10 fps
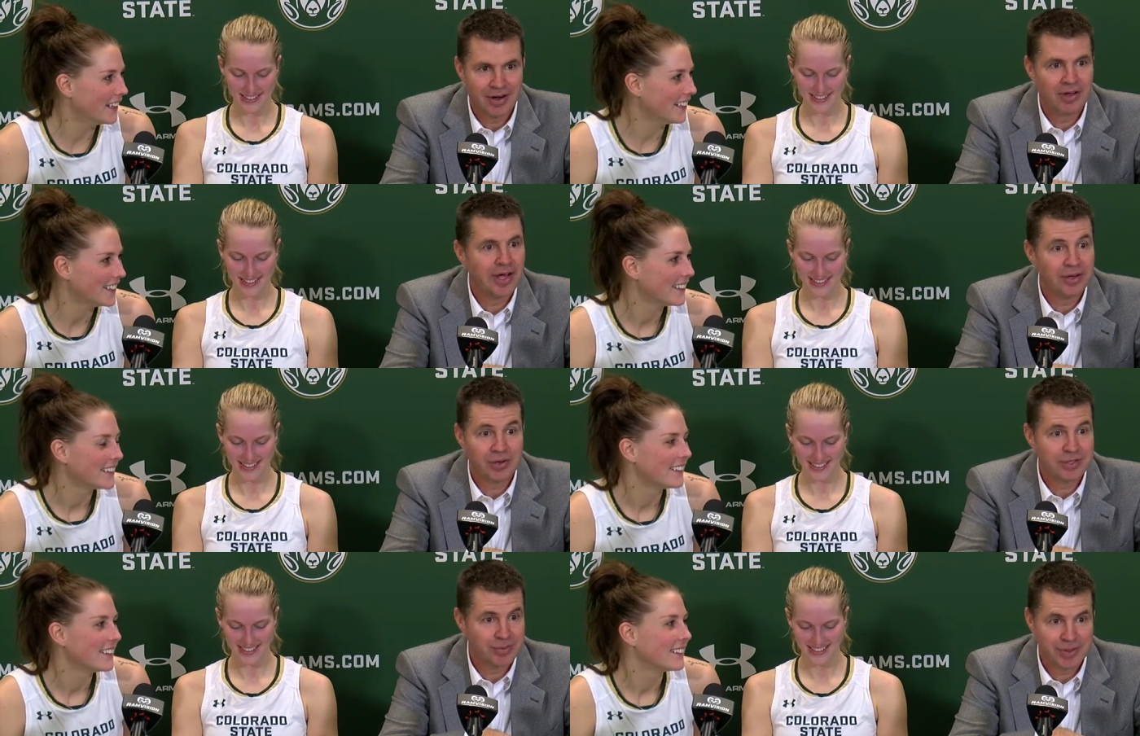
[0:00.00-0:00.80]
Speaker 1: All I
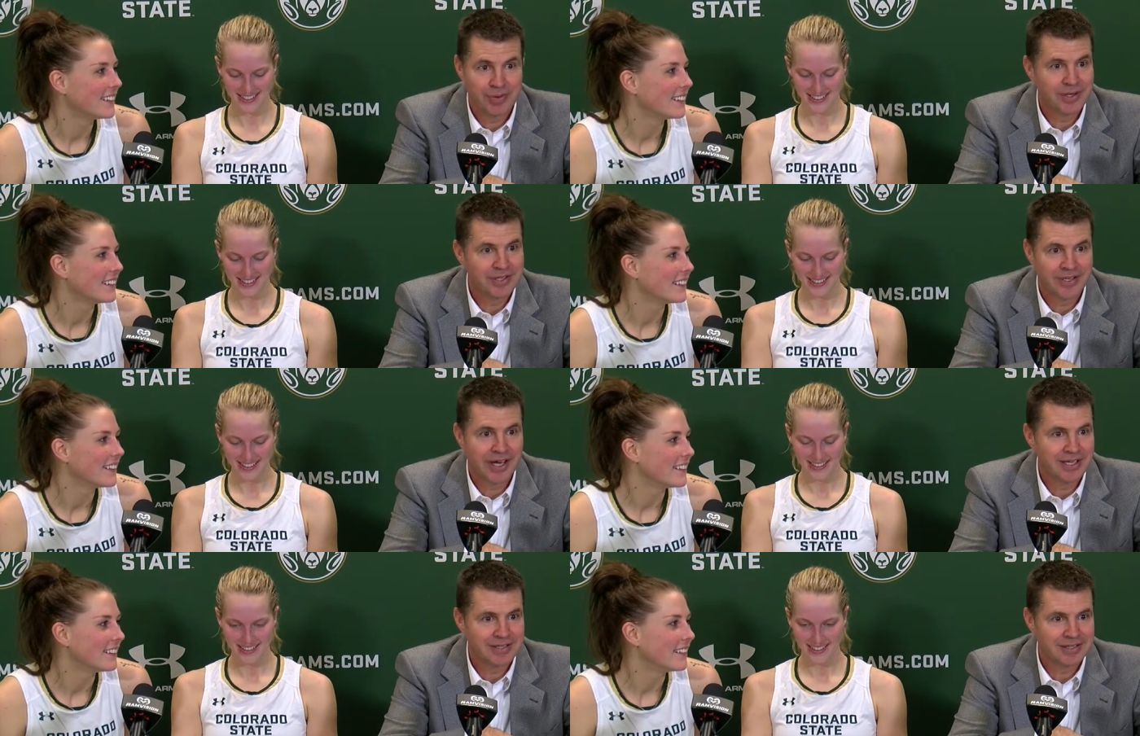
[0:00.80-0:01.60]
know is we won
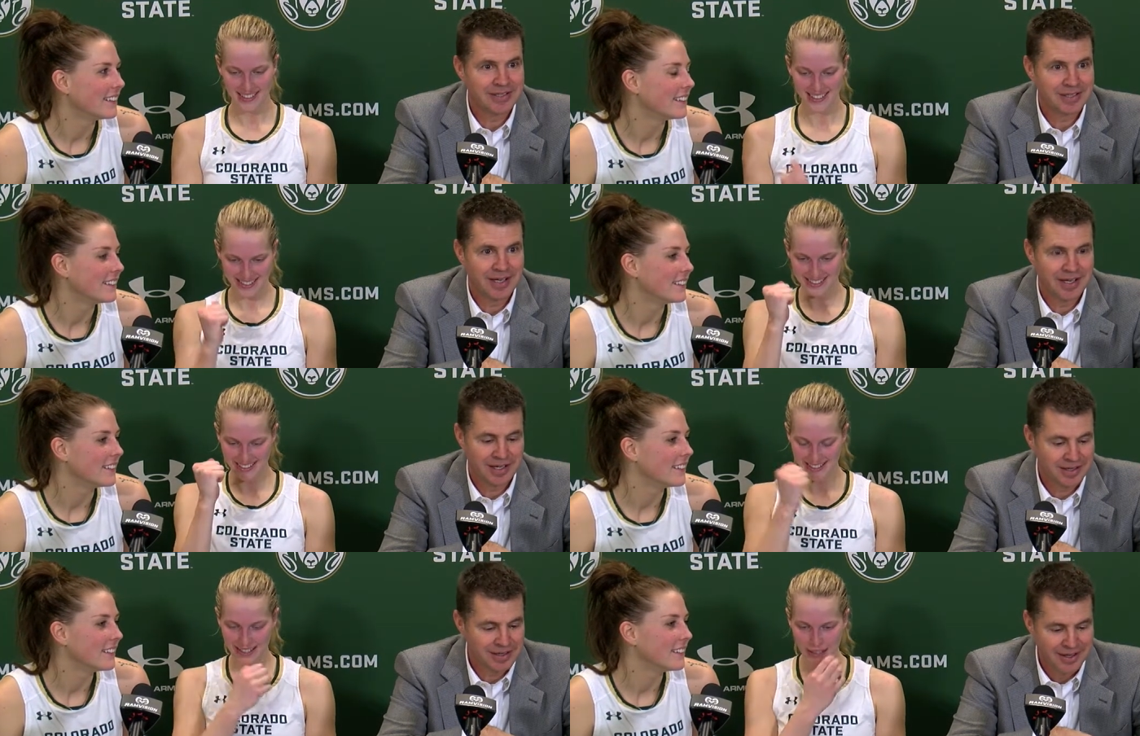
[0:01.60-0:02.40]
tonight,
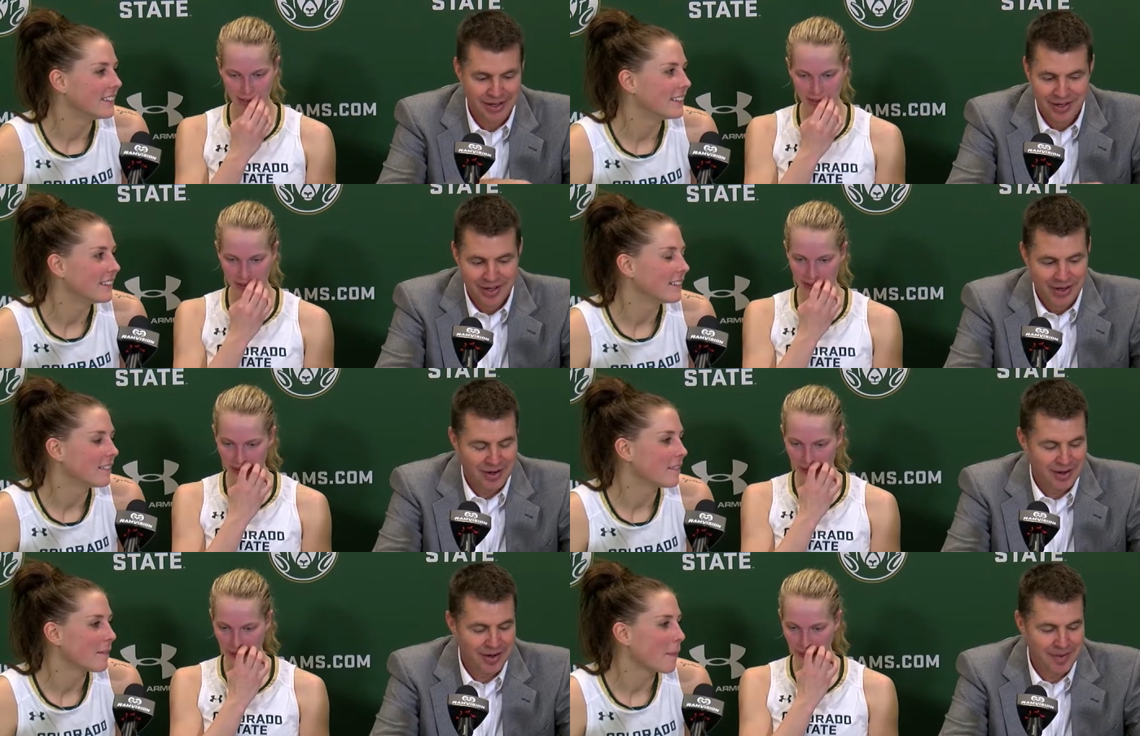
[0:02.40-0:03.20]
and
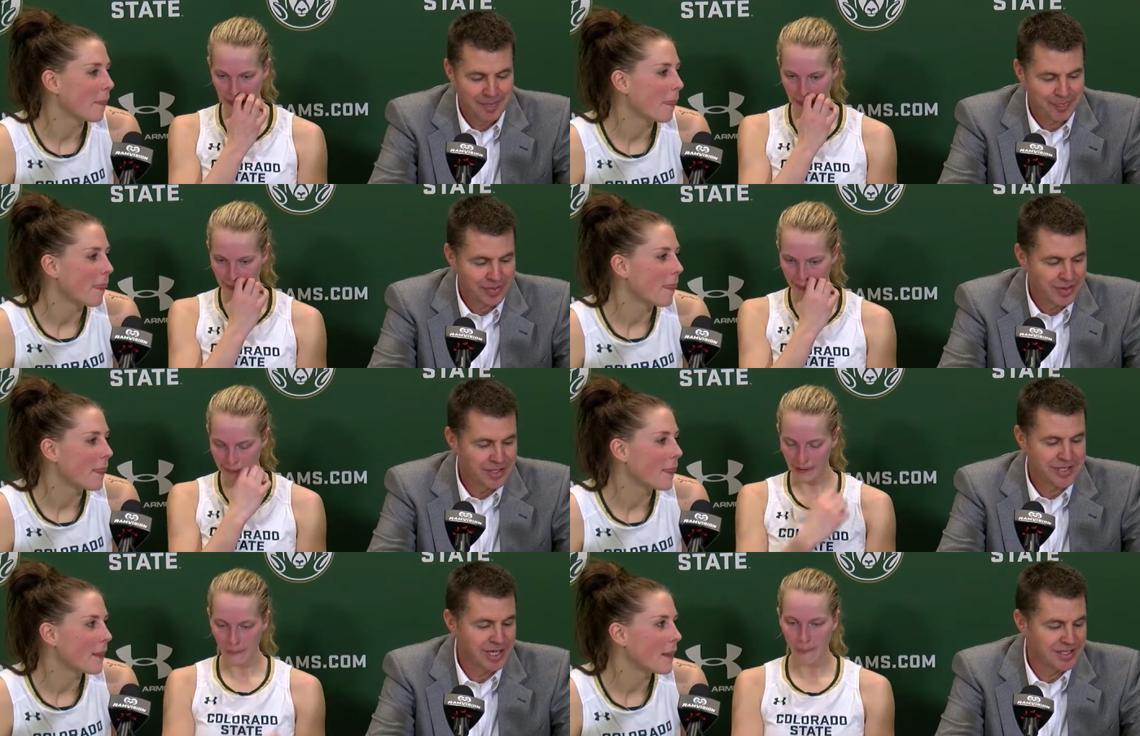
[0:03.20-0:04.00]
um,
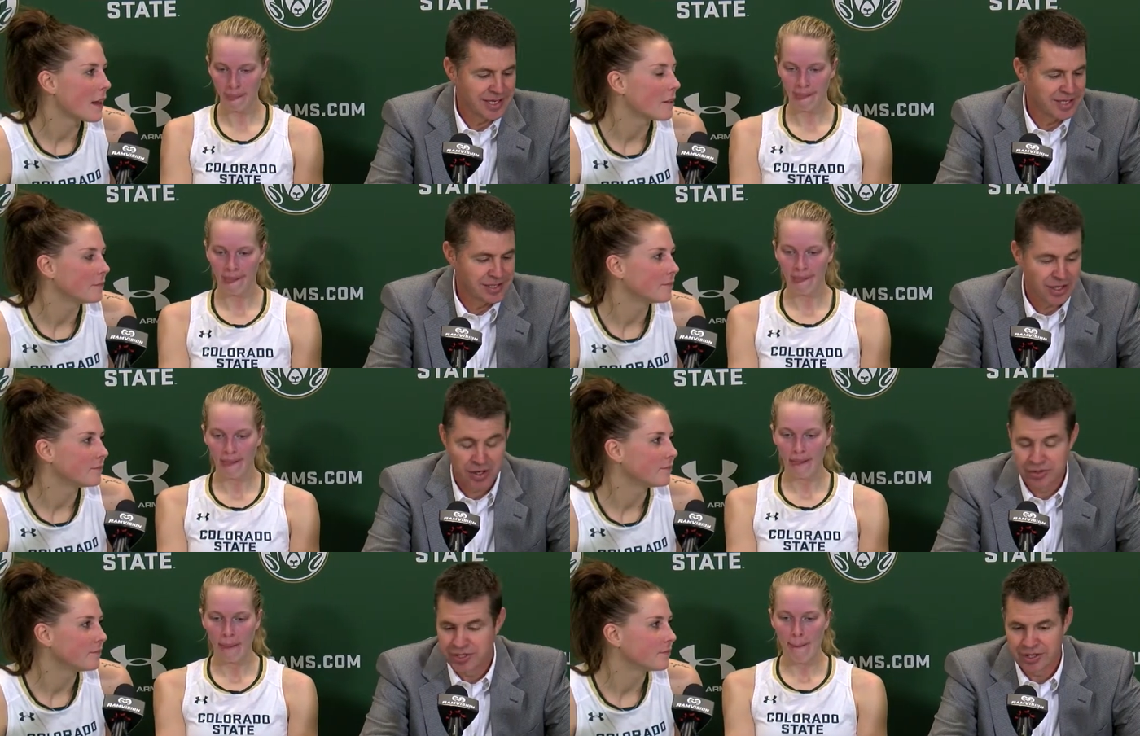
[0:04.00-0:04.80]
just as, as a
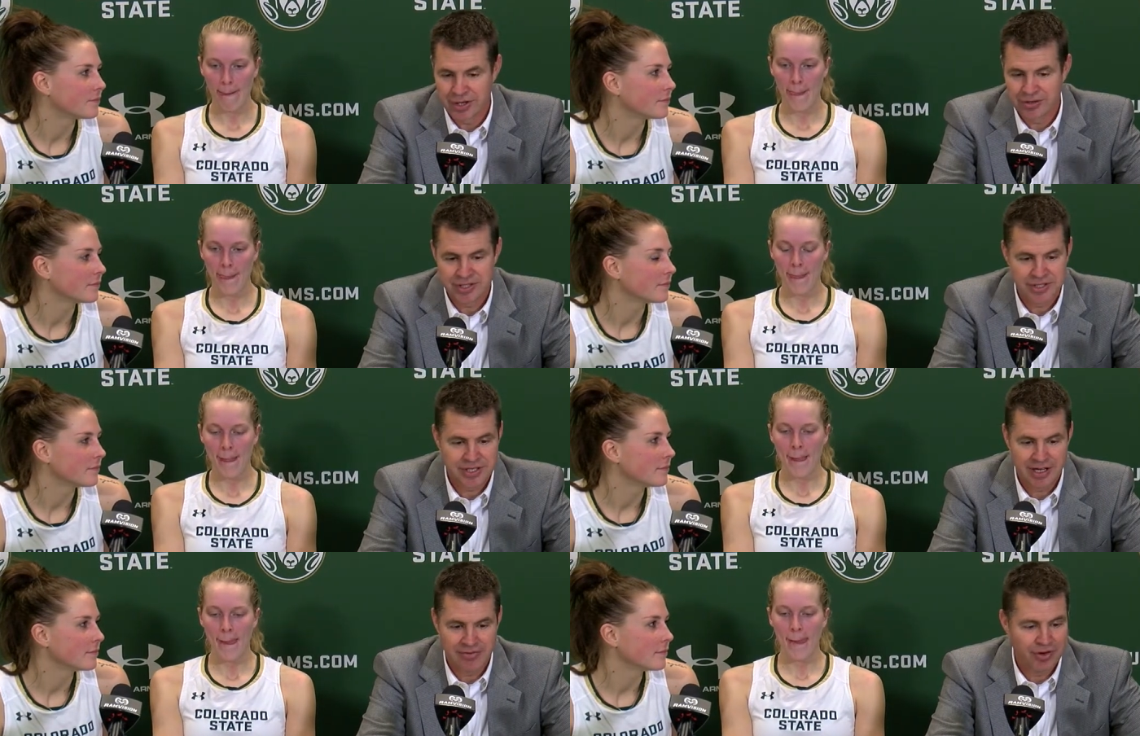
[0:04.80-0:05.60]
coach and a coaching
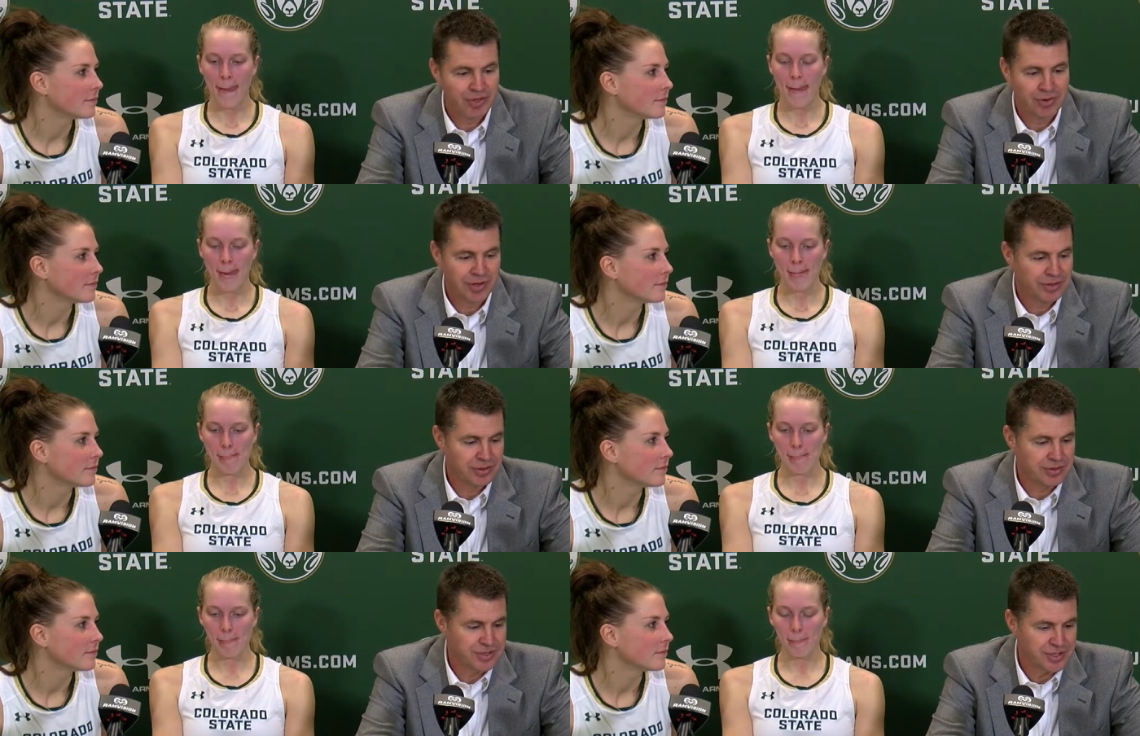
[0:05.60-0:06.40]
staff, all you want to
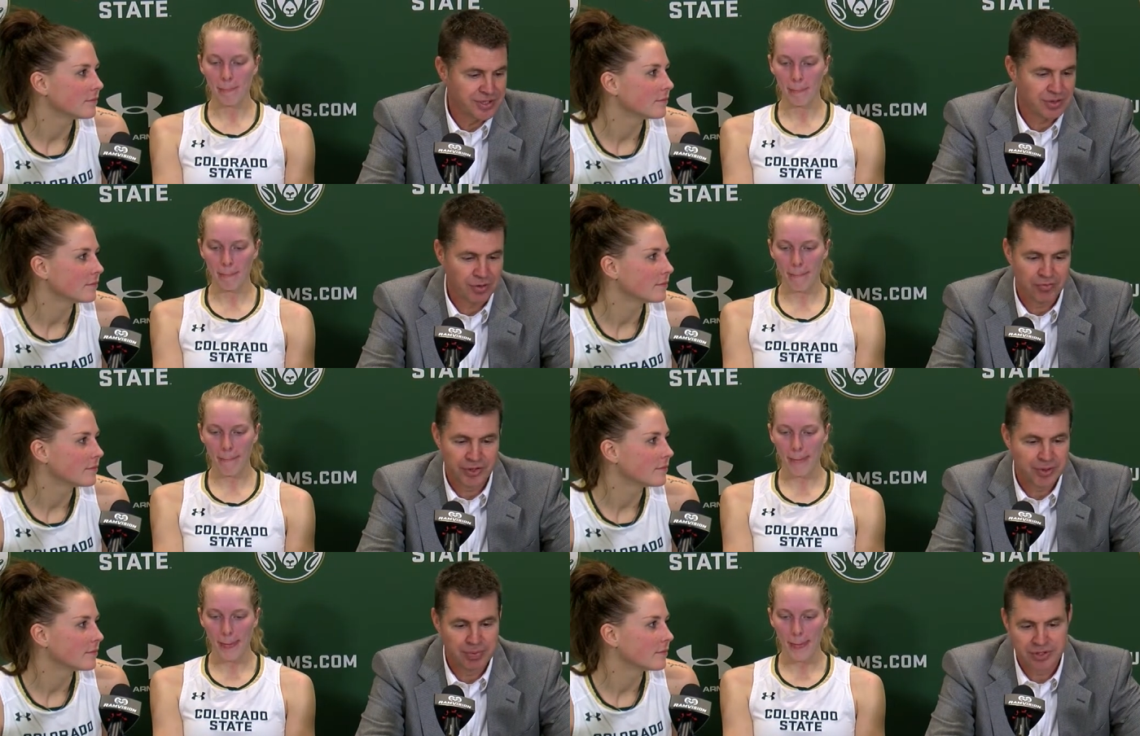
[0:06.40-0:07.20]
do is just
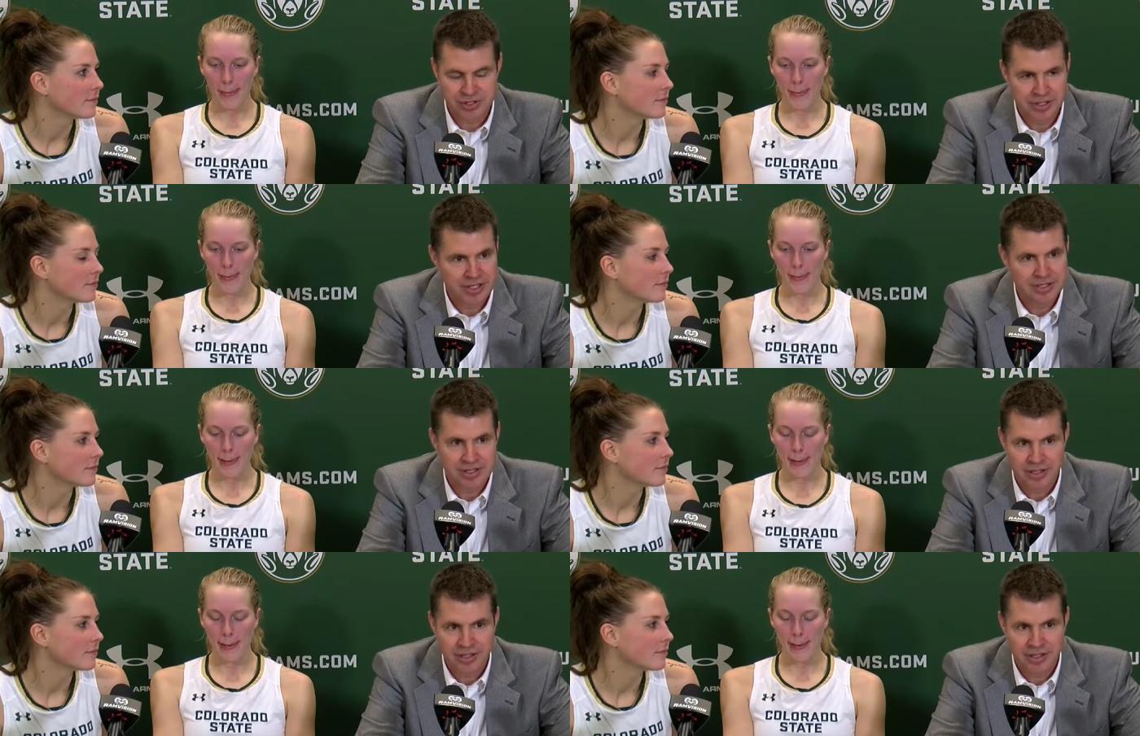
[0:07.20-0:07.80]
hopefully you put your kids in